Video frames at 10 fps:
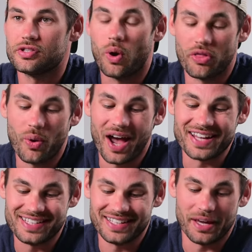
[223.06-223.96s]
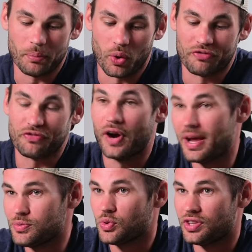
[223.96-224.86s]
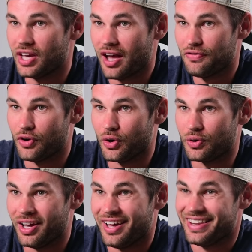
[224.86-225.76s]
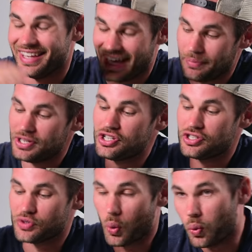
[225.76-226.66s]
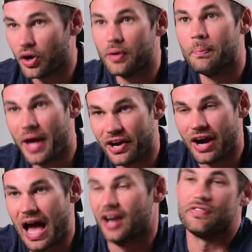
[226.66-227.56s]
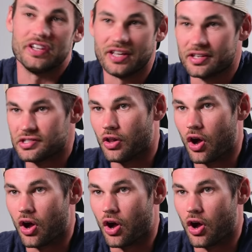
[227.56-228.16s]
So although I did get more frames with the iPhone, the images were better out of the D S L